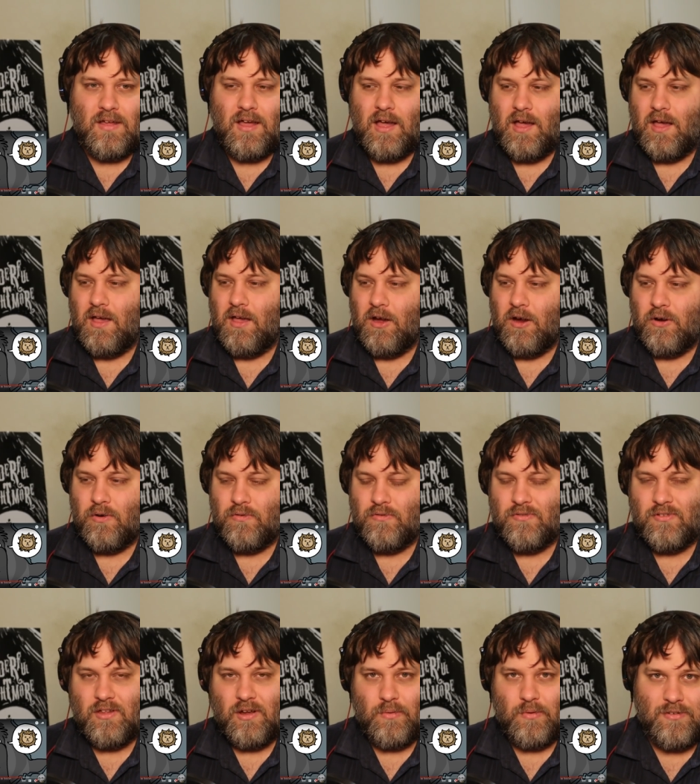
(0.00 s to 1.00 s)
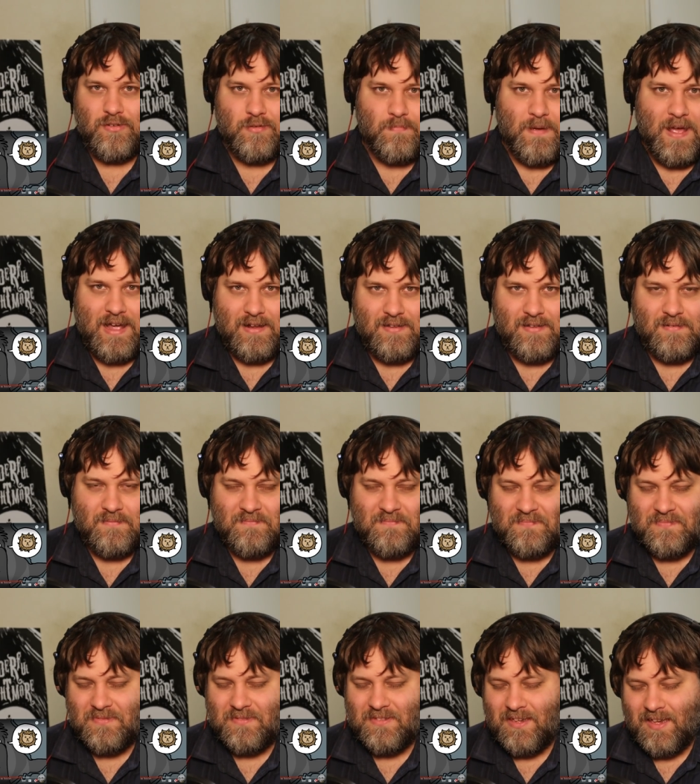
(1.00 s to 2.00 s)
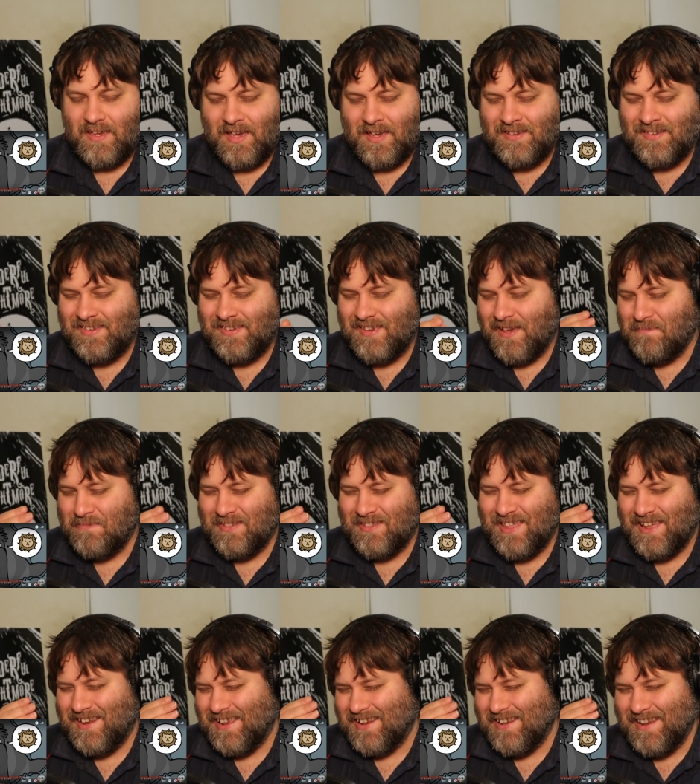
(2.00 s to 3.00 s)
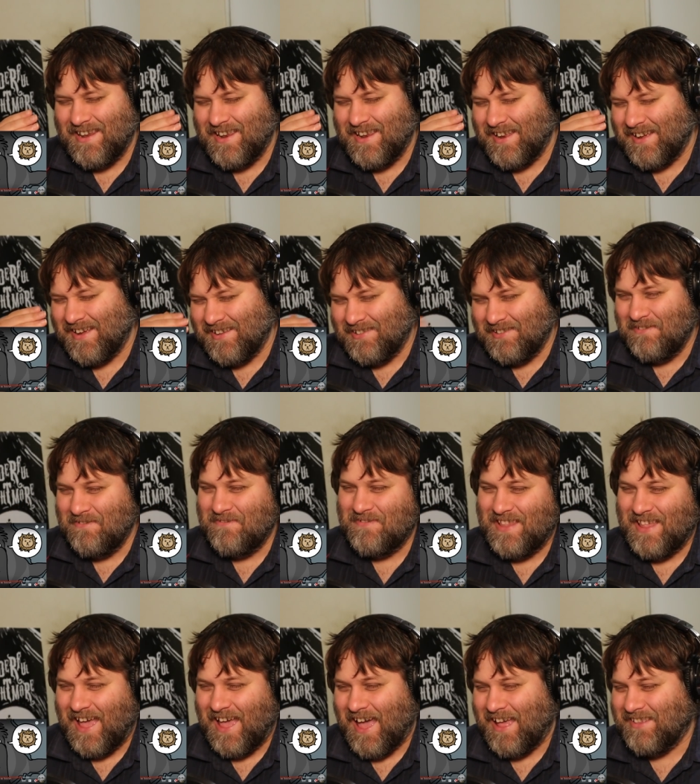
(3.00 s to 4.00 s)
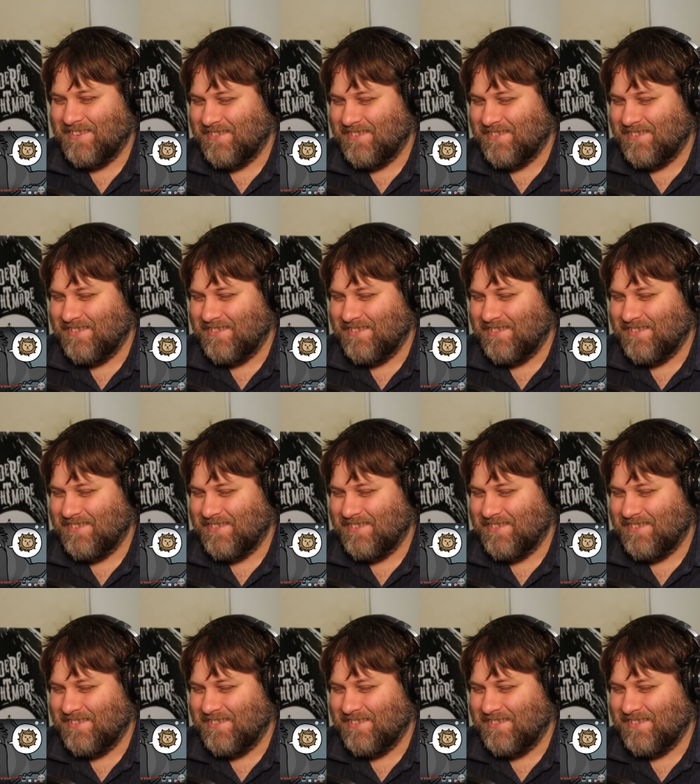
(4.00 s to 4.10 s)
uh, earns their respect except they didn't include that.